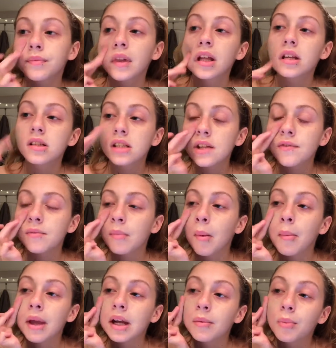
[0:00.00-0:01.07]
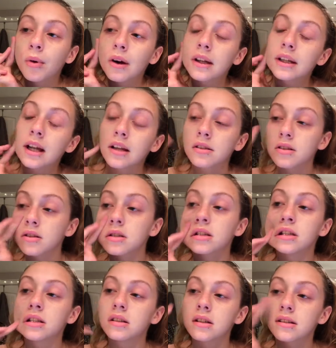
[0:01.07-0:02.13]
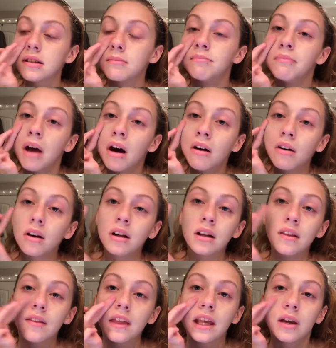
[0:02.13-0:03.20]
I just leave it in my makeup organizers and it doesn't melt or anything.